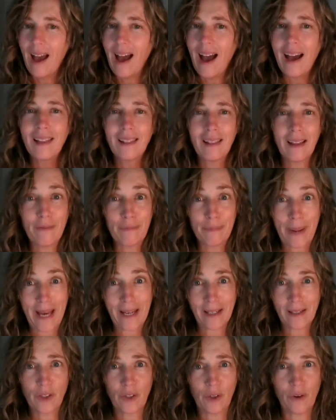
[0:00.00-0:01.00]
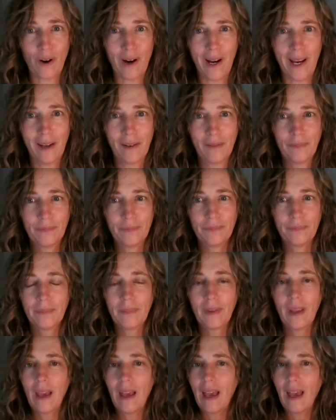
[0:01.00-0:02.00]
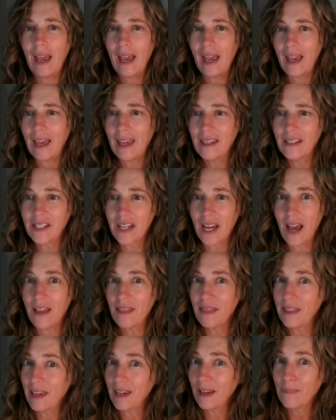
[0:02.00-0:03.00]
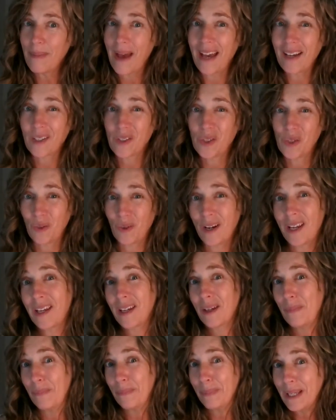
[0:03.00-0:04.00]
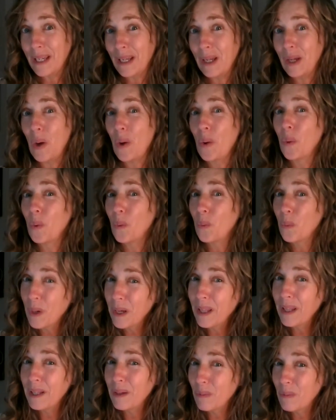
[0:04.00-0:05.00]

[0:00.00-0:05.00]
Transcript: I love backstory, and I think backstory can be really,